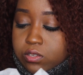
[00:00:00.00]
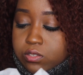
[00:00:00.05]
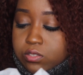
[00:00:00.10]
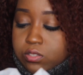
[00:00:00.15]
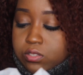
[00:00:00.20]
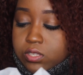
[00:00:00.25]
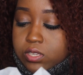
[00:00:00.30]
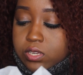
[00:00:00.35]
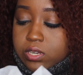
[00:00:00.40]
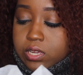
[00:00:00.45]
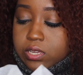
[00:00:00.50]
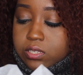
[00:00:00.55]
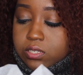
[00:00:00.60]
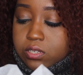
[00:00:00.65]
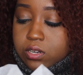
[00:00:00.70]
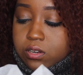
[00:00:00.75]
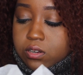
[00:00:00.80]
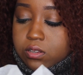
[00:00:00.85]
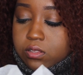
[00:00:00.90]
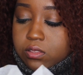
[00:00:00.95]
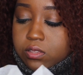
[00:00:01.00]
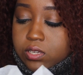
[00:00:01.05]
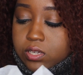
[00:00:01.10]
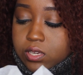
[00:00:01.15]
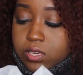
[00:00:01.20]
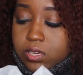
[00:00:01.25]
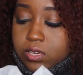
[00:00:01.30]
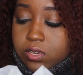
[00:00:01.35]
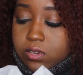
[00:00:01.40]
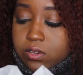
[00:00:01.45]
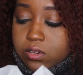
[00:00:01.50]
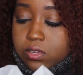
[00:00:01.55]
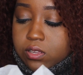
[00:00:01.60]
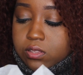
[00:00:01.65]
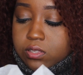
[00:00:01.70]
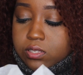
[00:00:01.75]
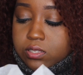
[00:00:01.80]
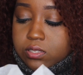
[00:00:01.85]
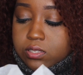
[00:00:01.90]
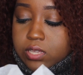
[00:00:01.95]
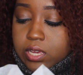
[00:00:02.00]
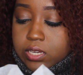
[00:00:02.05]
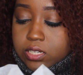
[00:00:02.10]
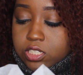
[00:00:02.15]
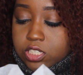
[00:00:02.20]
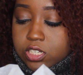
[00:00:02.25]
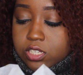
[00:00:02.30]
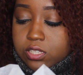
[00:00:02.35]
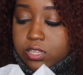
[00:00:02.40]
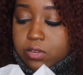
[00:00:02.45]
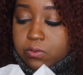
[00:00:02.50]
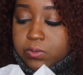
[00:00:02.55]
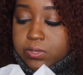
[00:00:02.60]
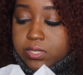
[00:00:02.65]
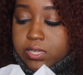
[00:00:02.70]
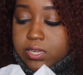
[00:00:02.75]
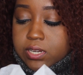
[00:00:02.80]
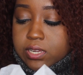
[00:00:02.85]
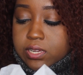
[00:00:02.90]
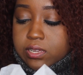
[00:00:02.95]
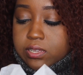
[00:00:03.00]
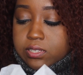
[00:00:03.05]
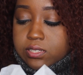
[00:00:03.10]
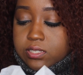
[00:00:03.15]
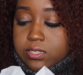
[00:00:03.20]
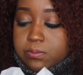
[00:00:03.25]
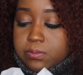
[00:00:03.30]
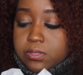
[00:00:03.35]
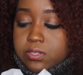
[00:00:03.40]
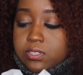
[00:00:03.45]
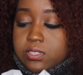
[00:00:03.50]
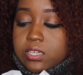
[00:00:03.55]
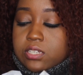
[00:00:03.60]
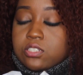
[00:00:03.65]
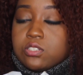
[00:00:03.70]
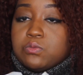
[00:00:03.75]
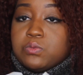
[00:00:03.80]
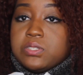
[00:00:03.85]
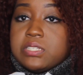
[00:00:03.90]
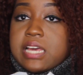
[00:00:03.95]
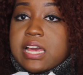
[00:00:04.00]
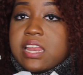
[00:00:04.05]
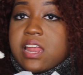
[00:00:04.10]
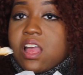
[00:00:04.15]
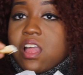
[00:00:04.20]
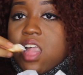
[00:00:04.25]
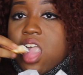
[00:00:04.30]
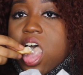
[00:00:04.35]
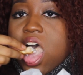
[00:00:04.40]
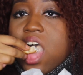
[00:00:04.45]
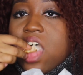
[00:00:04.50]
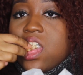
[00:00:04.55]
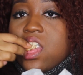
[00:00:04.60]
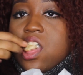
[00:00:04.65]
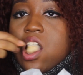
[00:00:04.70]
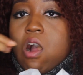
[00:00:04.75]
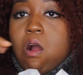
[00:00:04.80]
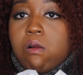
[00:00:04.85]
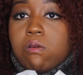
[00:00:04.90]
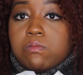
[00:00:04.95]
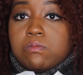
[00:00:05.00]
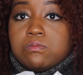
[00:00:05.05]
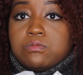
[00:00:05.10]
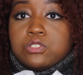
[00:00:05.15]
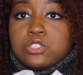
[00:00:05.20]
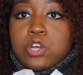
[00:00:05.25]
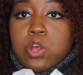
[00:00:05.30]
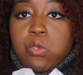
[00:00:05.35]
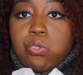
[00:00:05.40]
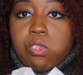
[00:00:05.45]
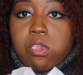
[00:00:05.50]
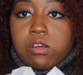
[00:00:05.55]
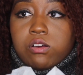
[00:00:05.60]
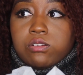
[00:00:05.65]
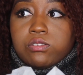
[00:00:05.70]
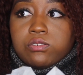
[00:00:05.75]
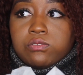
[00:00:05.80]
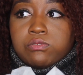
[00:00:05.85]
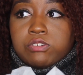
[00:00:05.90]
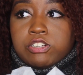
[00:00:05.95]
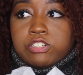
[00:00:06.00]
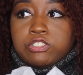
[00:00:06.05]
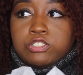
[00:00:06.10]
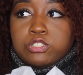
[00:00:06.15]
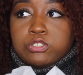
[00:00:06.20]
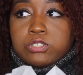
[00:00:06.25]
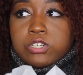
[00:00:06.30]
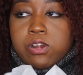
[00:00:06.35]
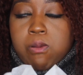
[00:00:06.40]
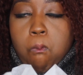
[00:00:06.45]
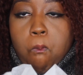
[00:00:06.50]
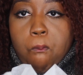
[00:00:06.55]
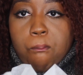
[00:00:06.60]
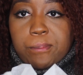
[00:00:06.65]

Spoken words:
then I started looking in the section that we sat at, similar section we sat at during the On the Run tour.